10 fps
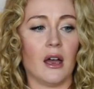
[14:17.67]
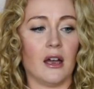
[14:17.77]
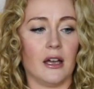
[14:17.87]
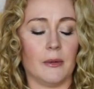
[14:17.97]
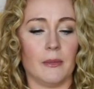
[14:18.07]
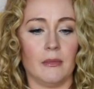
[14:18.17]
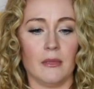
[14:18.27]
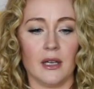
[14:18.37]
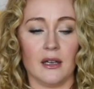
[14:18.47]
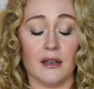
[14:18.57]

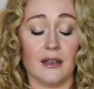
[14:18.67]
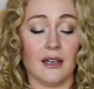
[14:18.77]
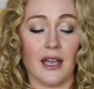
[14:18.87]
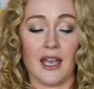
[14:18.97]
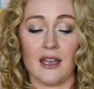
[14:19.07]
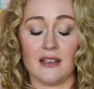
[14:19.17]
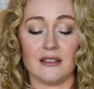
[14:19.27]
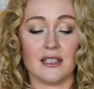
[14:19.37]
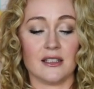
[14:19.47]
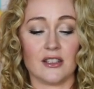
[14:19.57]

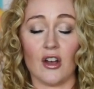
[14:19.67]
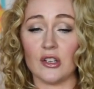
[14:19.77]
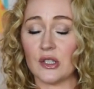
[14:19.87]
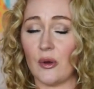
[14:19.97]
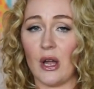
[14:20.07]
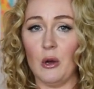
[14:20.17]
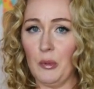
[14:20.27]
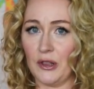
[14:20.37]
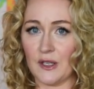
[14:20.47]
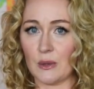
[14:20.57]
and to also
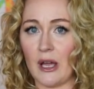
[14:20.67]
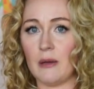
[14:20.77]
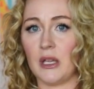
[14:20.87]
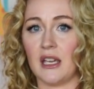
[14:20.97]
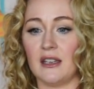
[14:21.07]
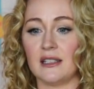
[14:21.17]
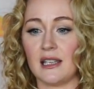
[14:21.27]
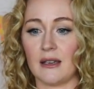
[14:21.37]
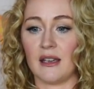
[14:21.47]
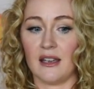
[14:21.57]
help with the sweat
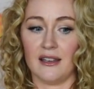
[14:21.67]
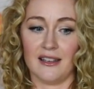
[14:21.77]
because I